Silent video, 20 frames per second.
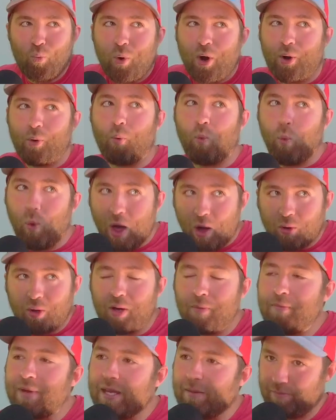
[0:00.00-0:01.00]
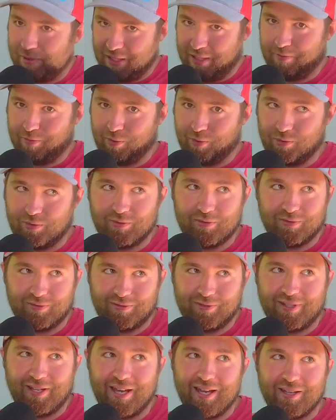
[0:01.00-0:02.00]
We're welcoming people.
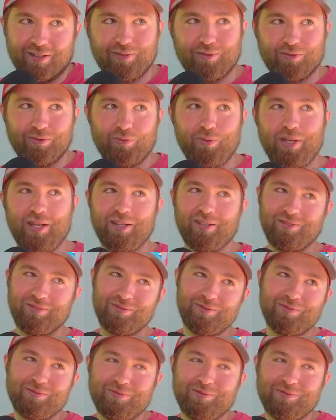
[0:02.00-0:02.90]
Mm-hmm. Okay, we mm-hmm. can.